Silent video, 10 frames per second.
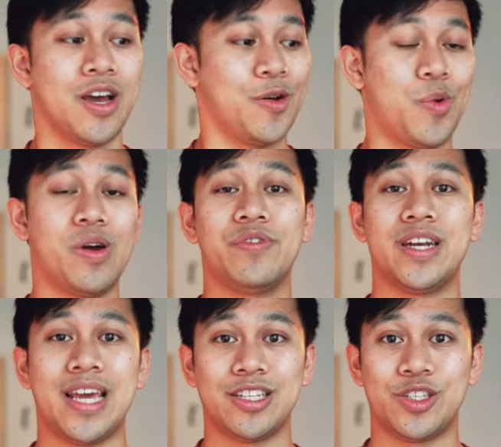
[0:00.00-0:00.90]

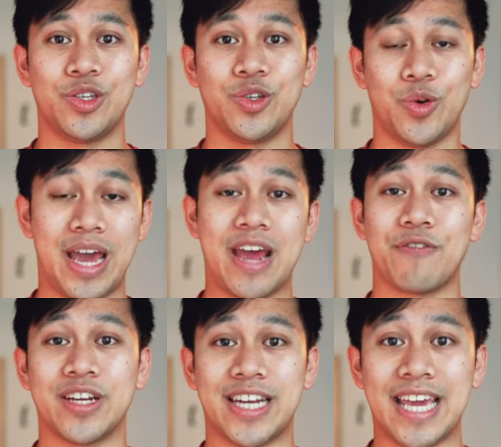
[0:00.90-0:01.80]
woven into your
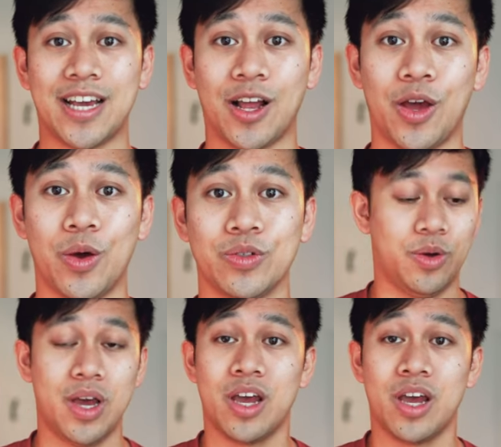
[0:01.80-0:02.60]
everyday clothes.